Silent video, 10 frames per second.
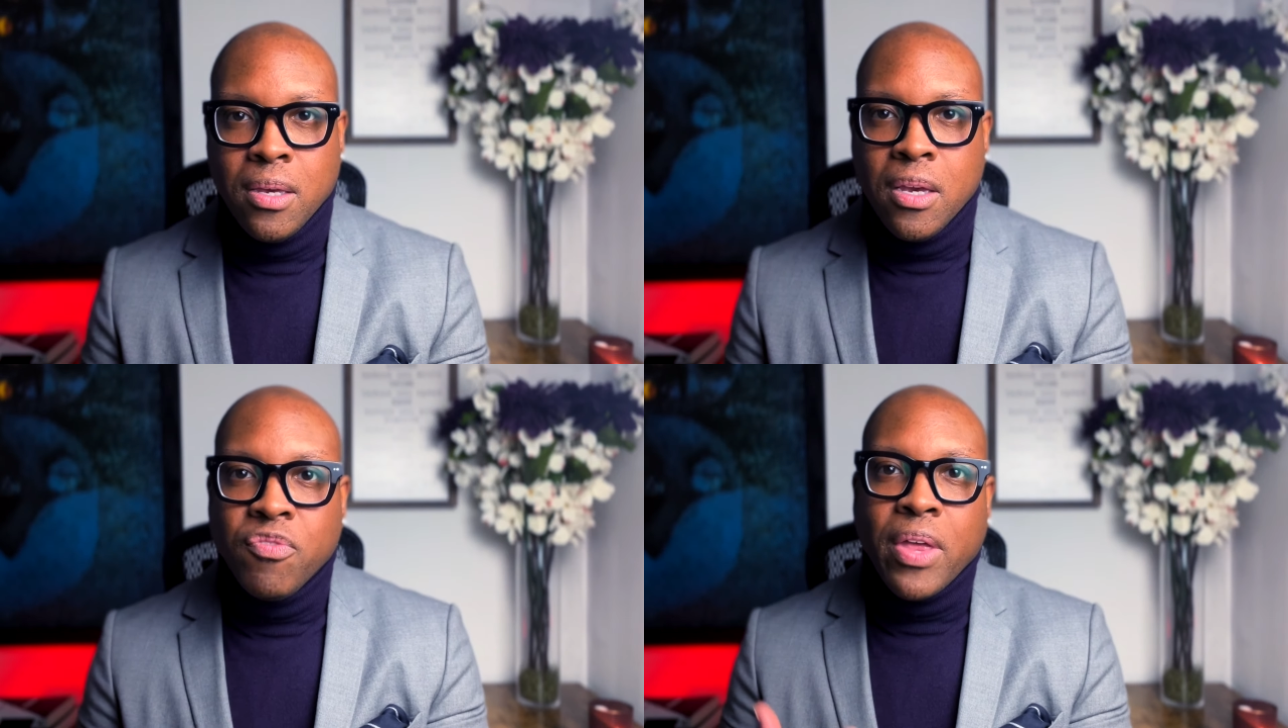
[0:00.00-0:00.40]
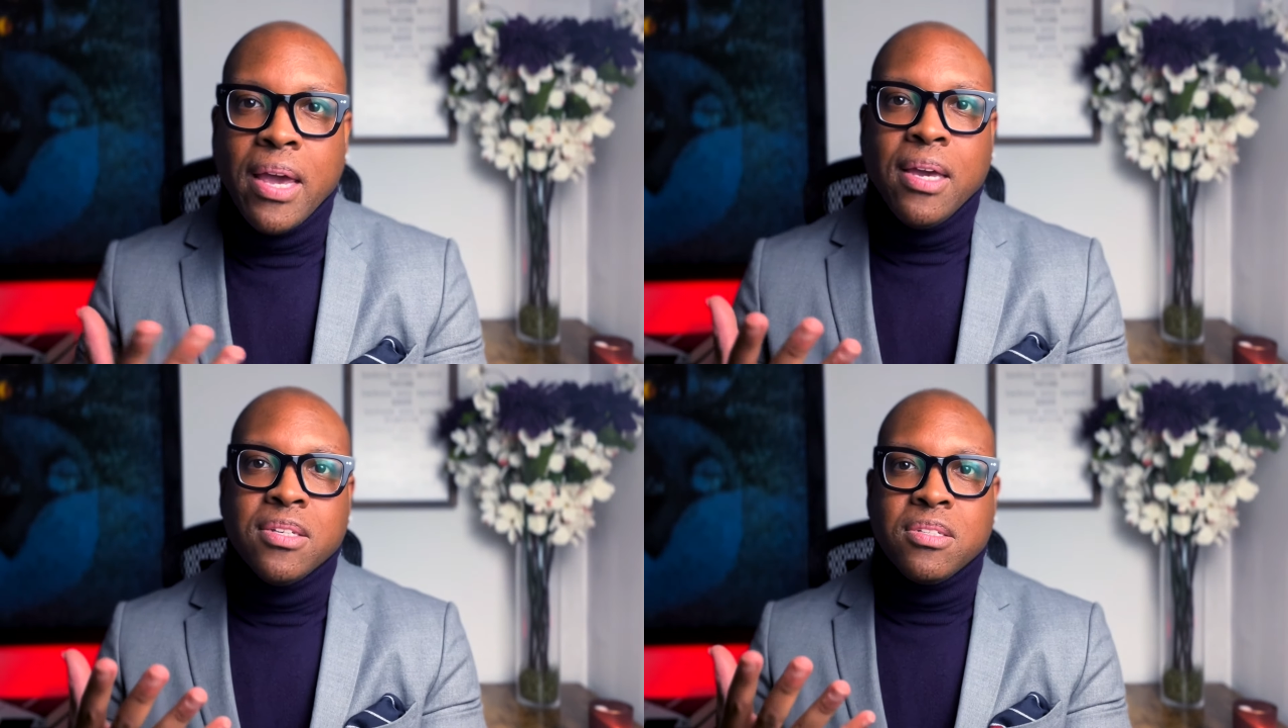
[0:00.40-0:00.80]
if
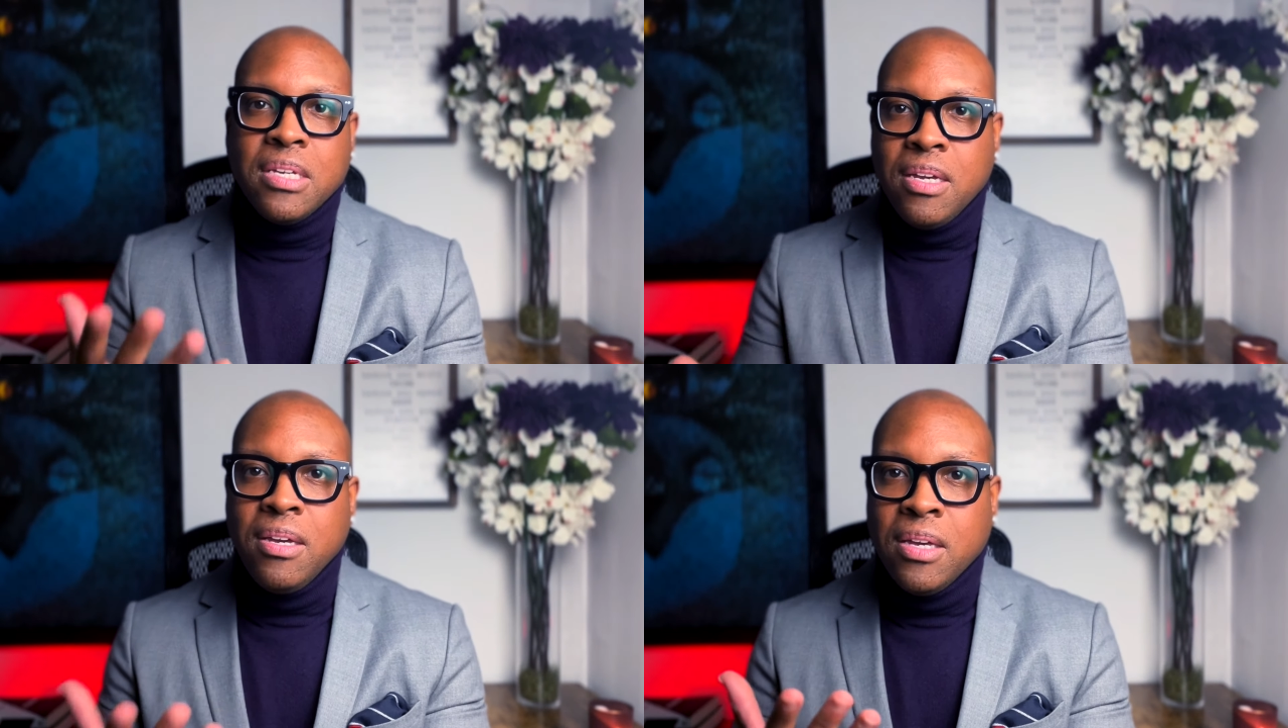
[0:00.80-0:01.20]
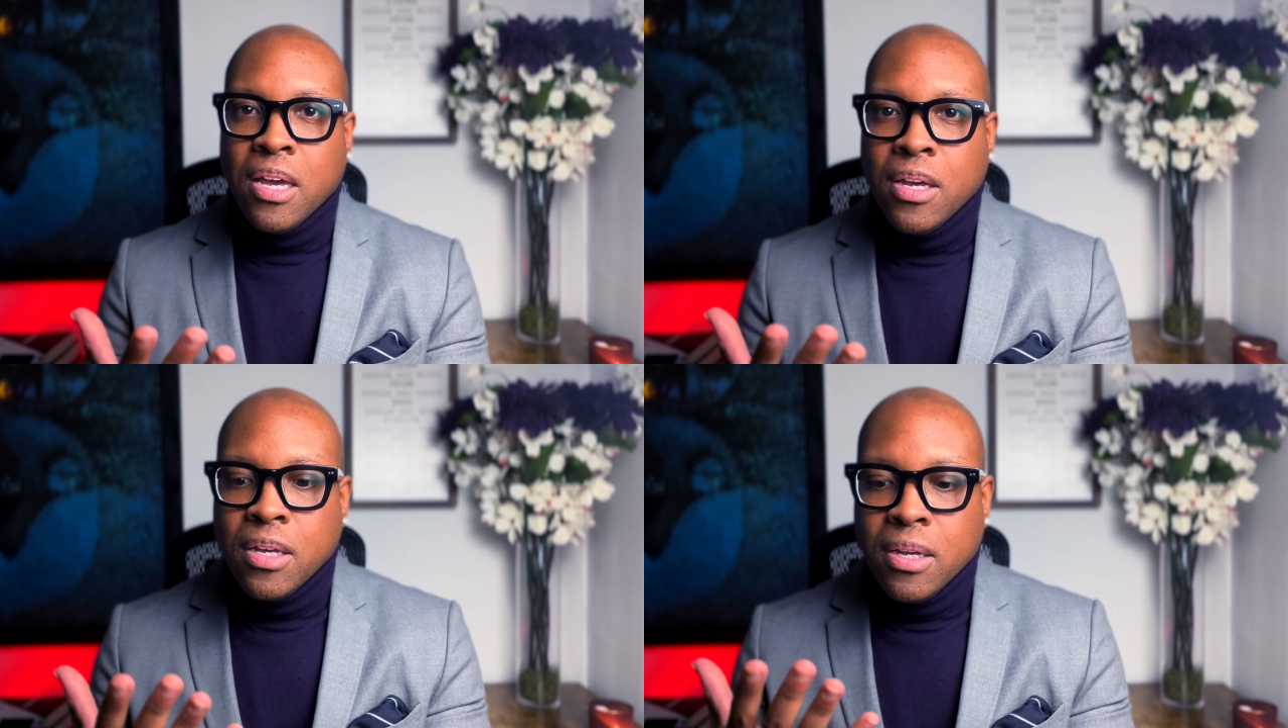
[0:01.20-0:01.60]
they
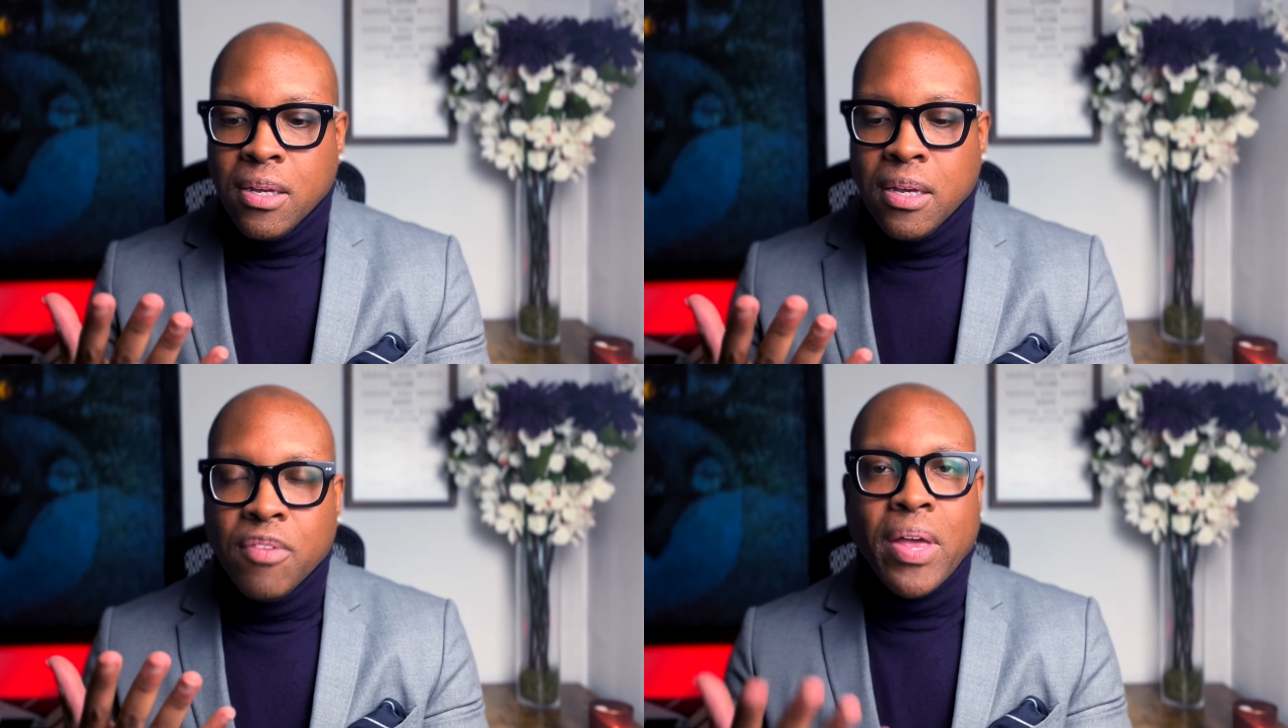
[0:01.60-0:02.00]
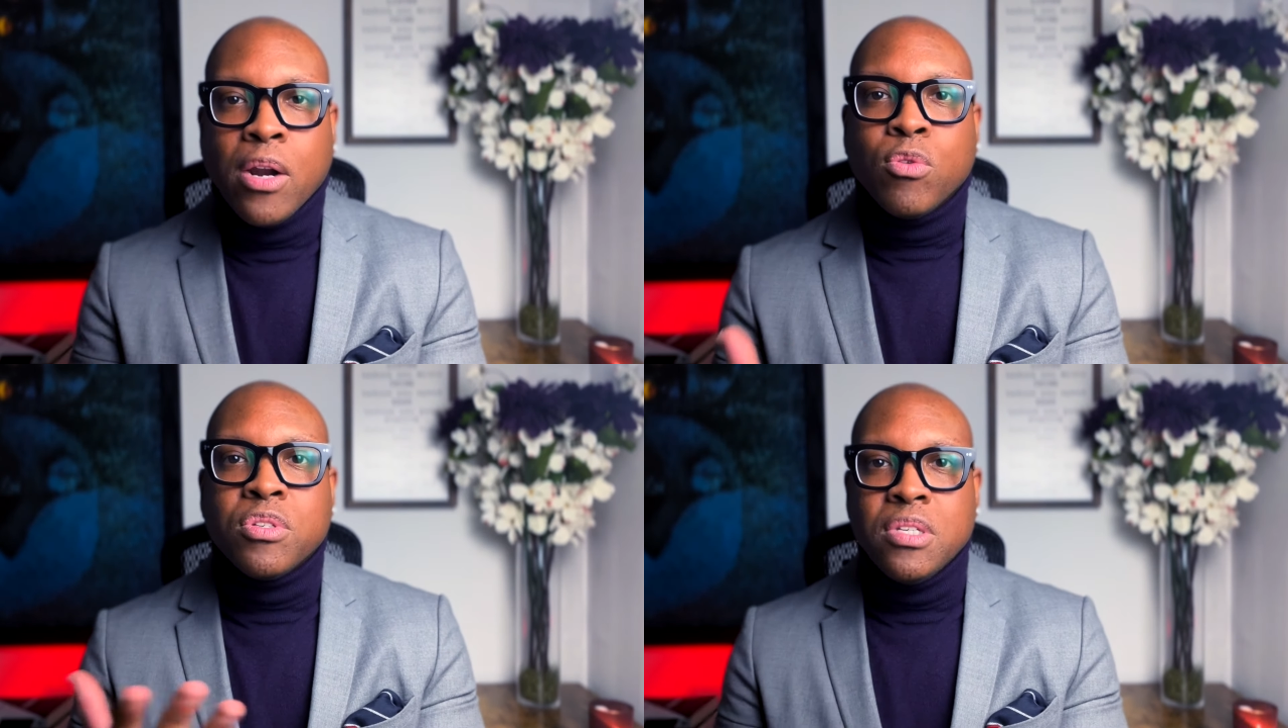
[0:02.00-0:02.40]

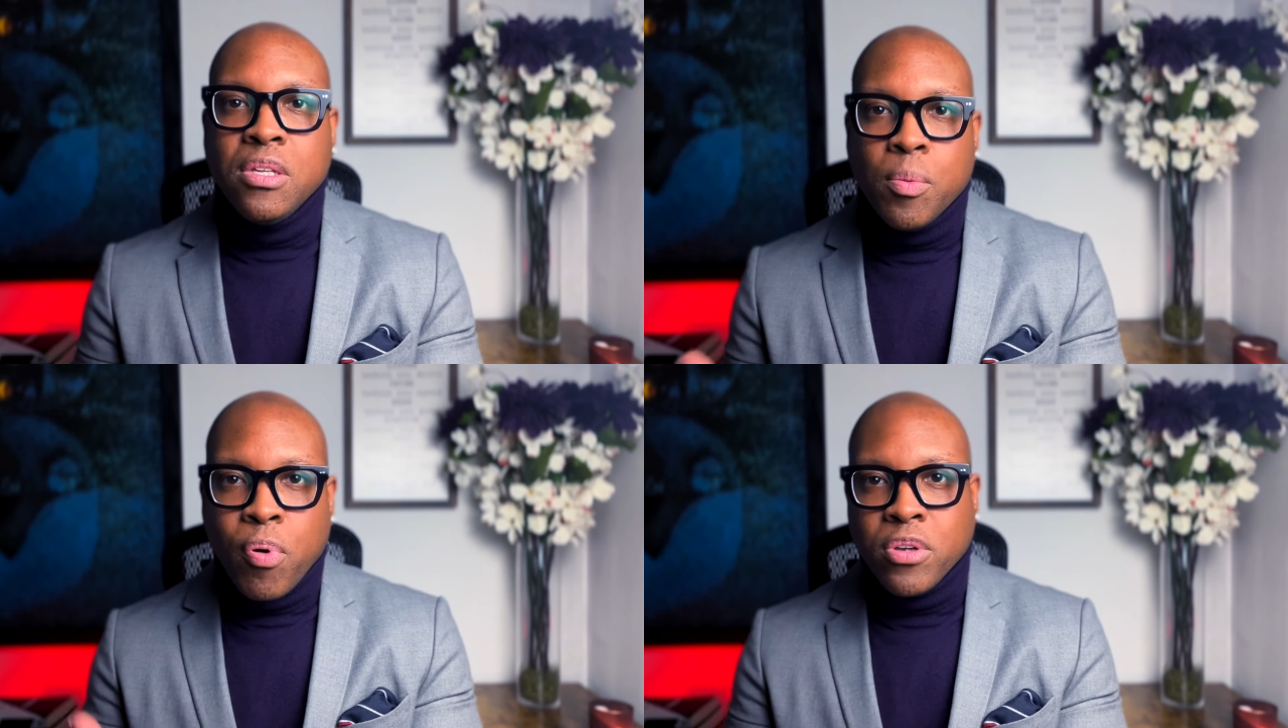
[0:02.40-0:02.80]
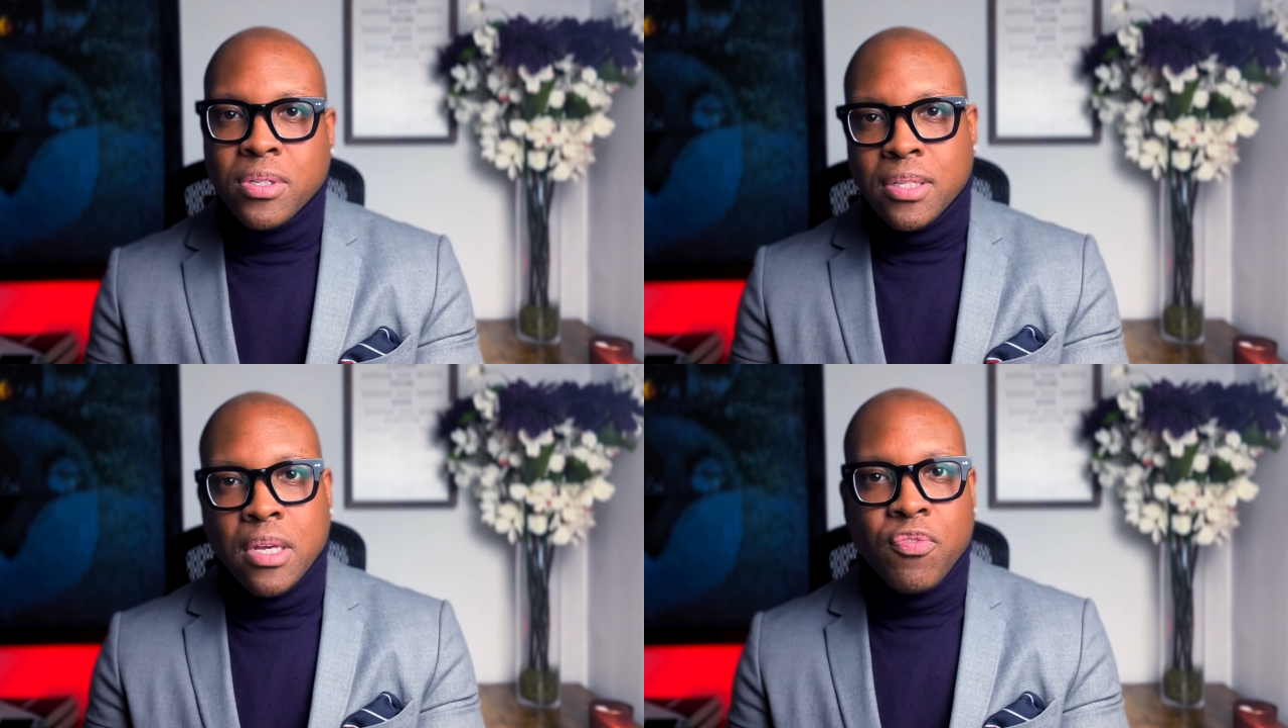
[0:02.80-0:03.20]
don't see the
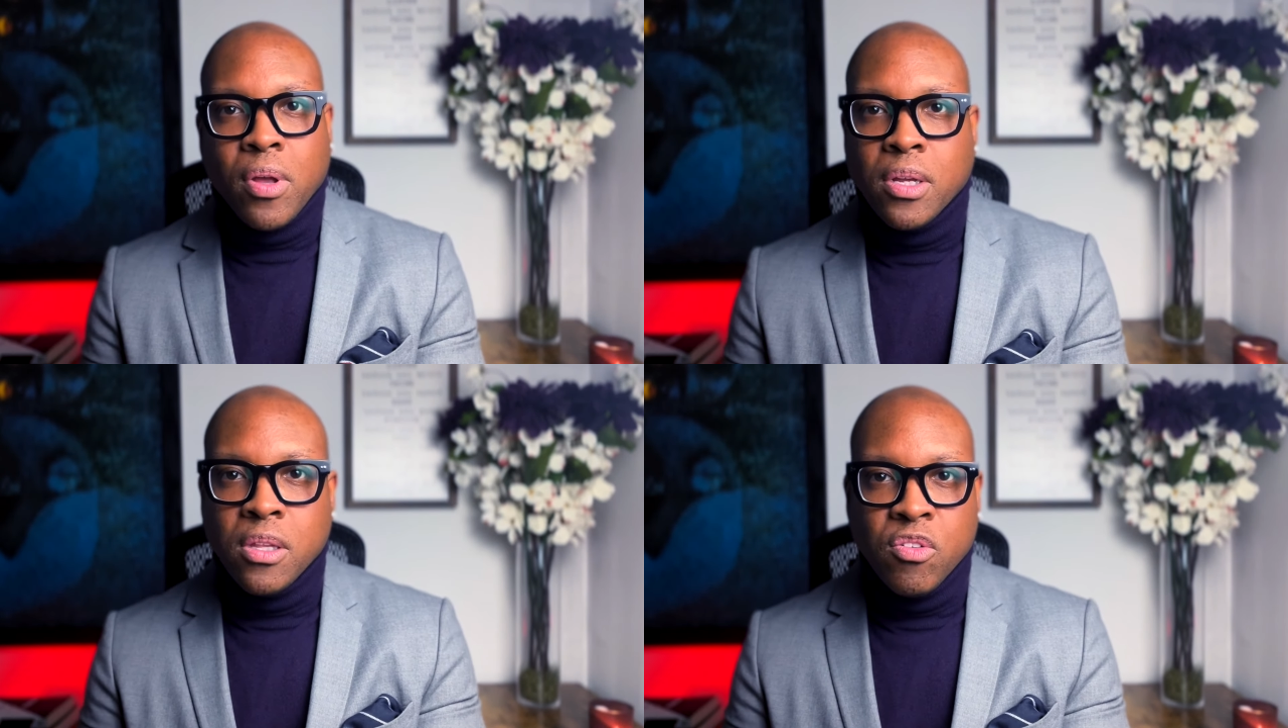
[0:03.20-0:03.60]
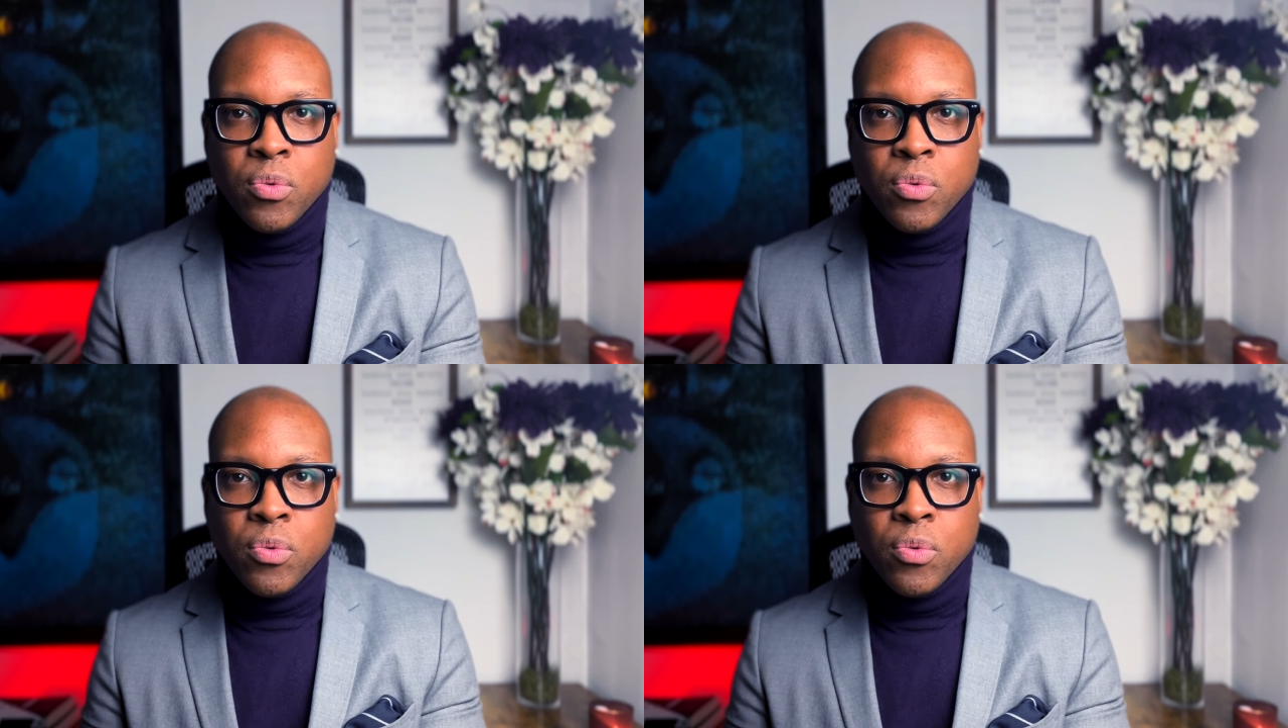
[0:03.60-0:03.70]
person that they fell in love